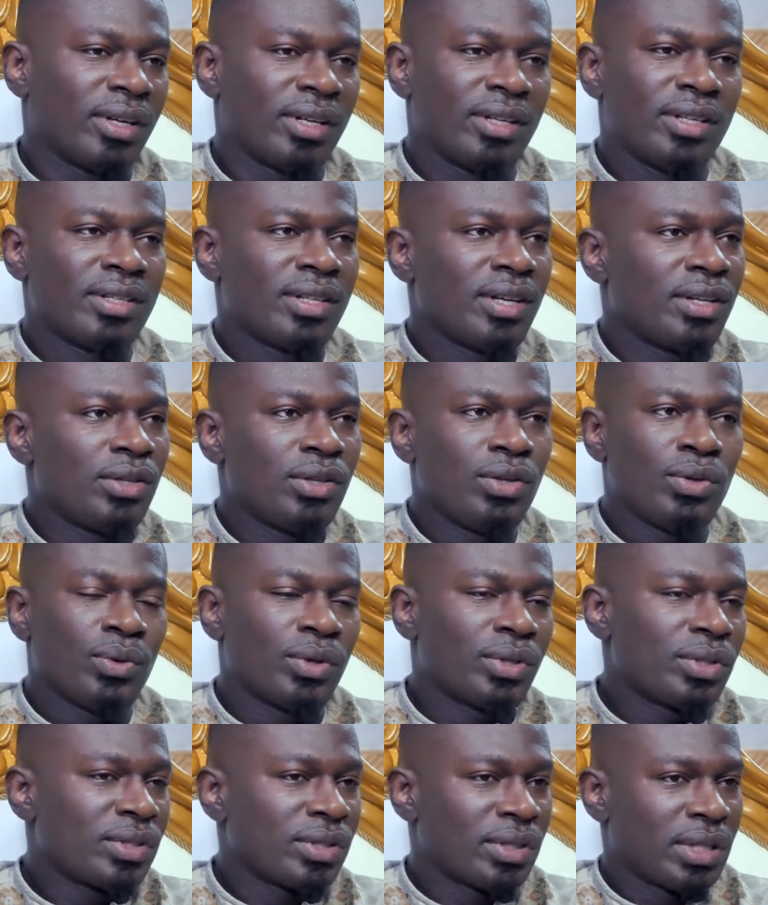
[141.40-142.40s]
And he said, you know
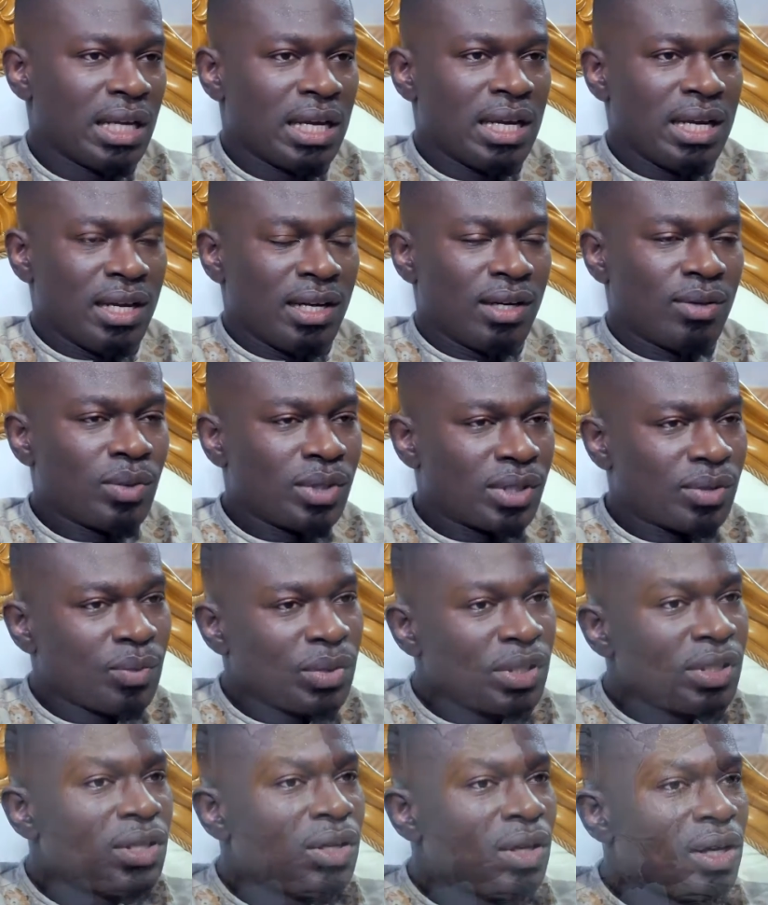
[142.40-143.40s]
what, with,
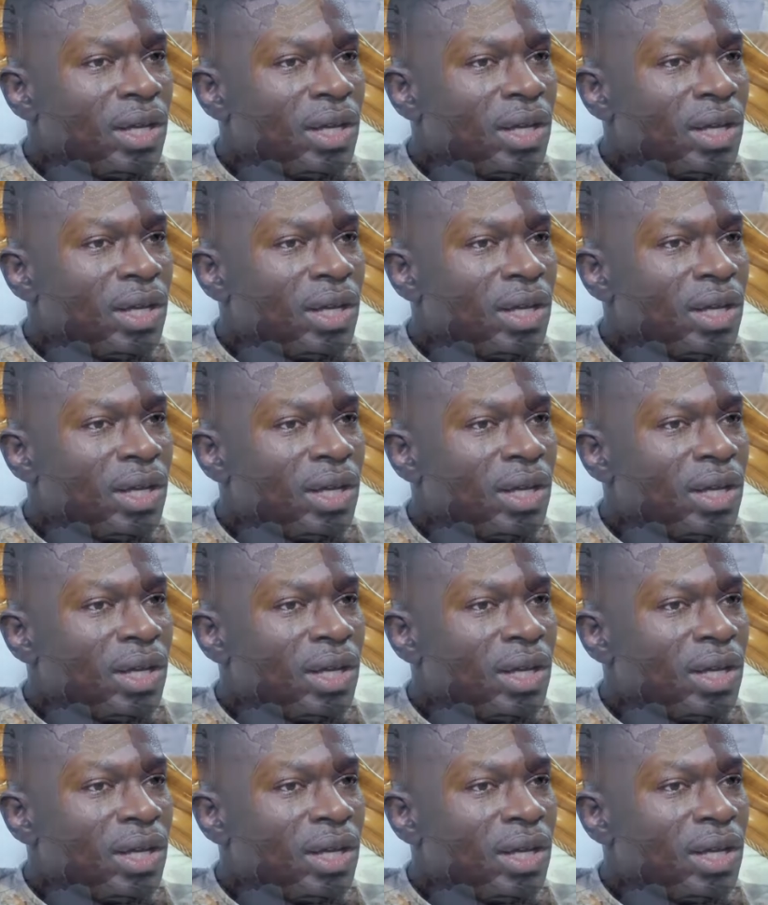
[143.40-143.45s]
with the